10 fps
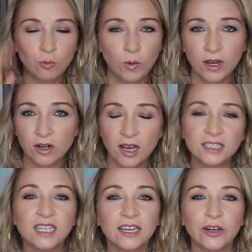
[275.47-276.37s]
We are
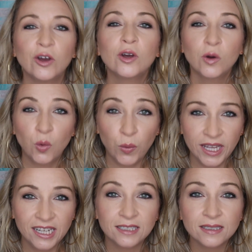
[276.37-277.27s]
not done. we
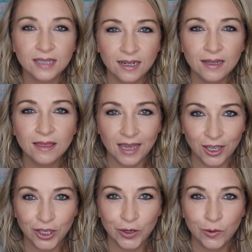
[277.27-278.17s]
need to send a
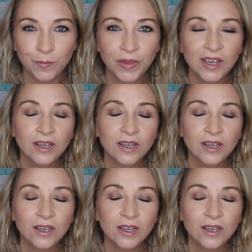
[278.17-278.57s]
thank you.